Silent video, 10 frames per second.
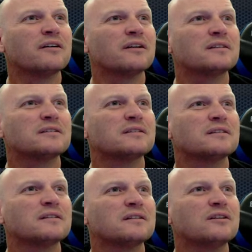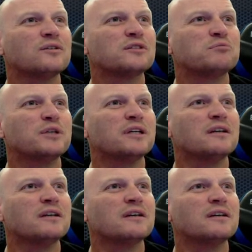Here it is.
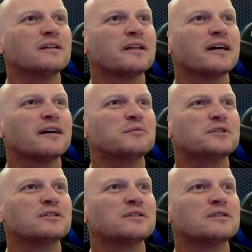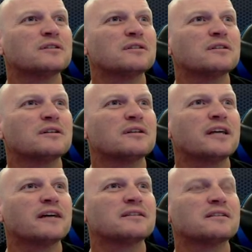USB eLabs.
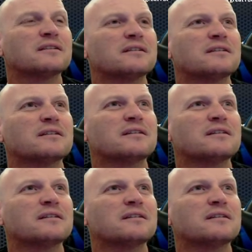Yes.